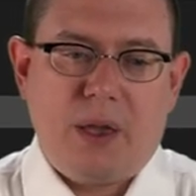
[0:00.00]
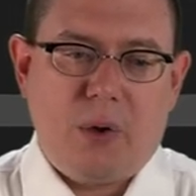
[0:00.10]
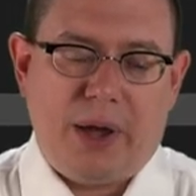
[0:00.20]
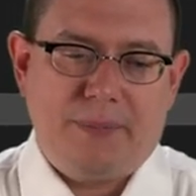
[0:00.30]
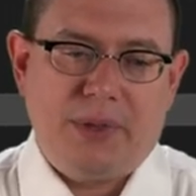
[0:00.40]

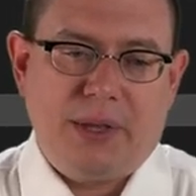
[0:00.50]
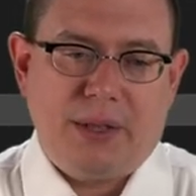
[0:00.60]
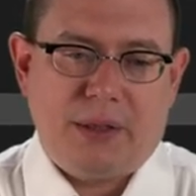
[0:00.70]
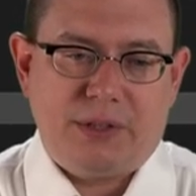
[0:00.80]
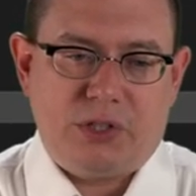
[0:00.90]
Okay,
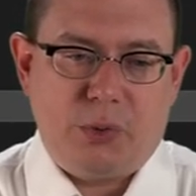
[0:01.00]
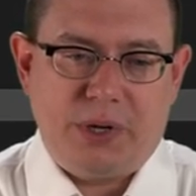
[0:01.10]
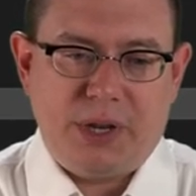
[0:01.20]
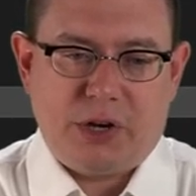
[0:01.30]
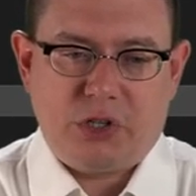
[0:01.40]
let's do
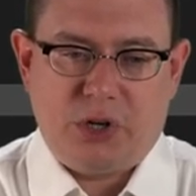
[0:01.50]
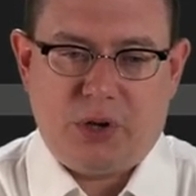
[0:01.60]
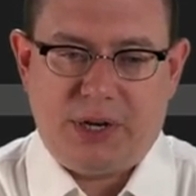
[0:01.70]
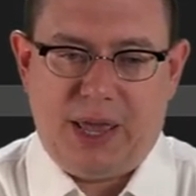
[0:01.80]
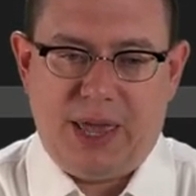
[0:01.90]
induction
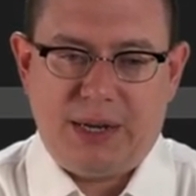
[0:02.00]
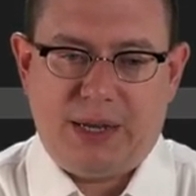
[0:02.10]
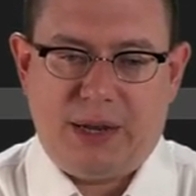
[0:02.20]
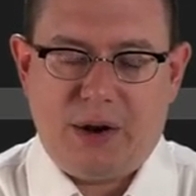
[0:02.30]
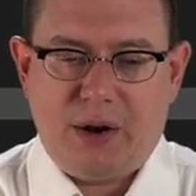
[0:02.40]
on n
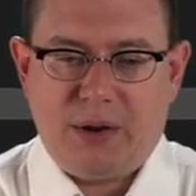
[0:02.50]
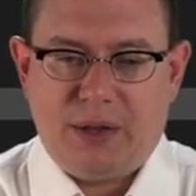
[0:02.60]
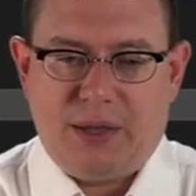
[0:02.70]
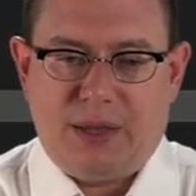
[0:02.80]
here.